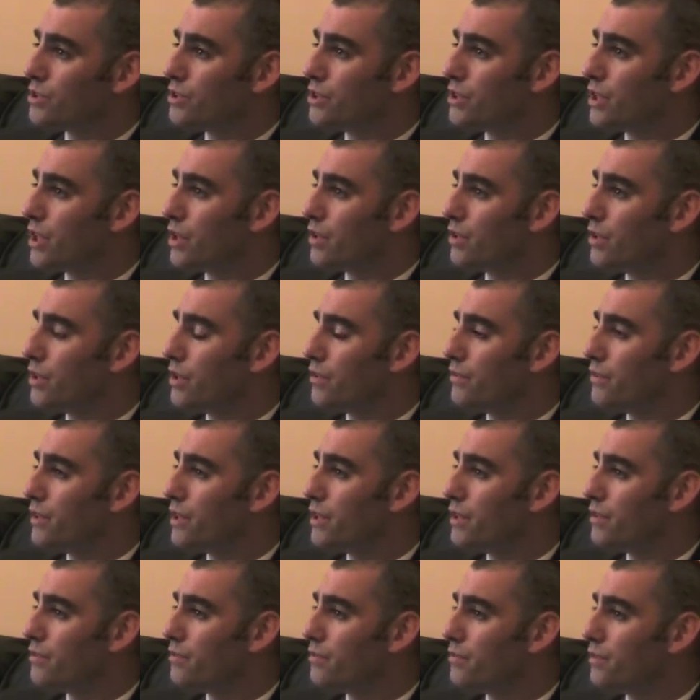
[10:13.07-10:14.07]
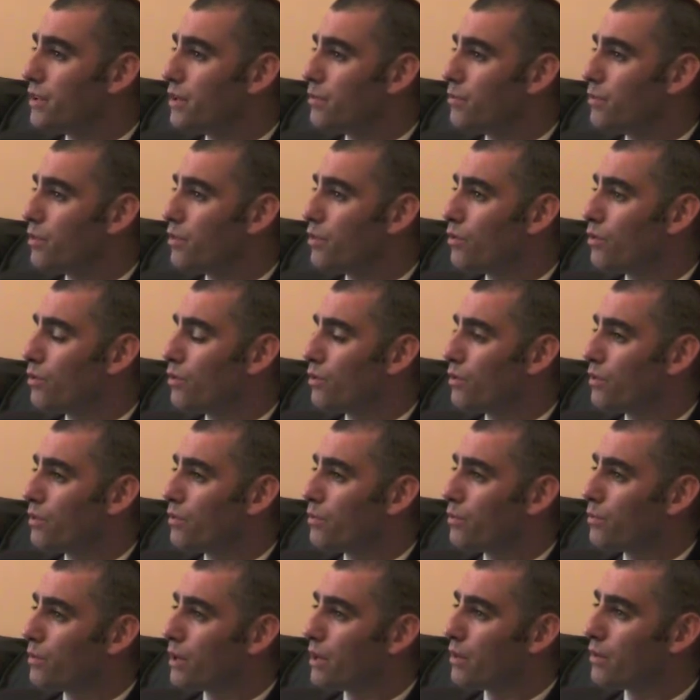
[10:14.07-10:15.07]
if he'd have thought
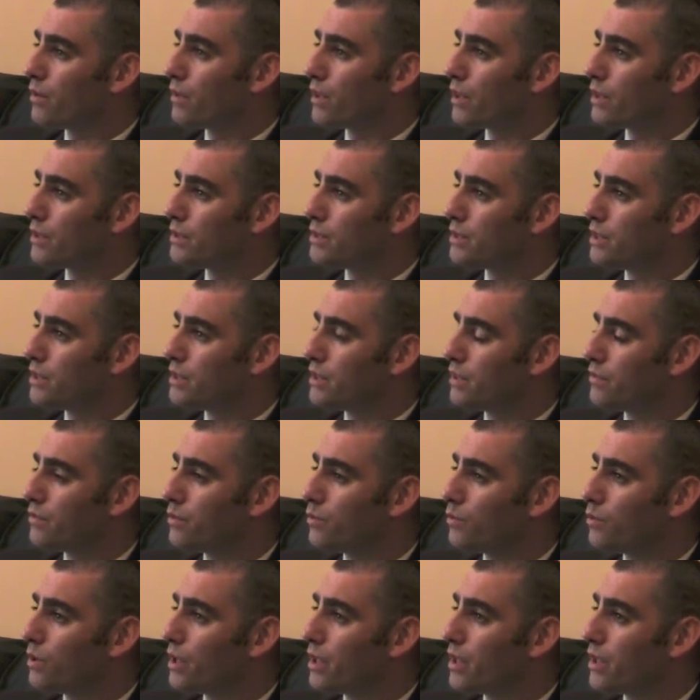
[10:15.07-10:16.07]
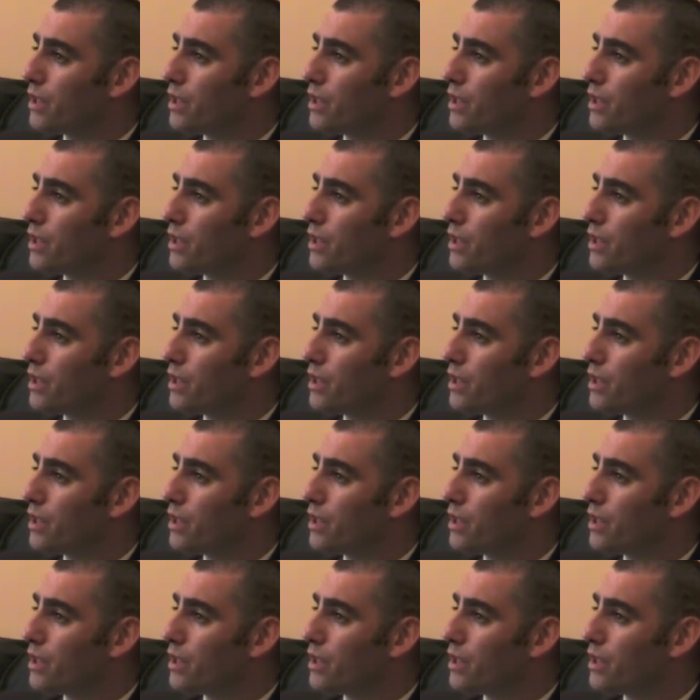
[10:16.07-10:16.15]
about things in a different way,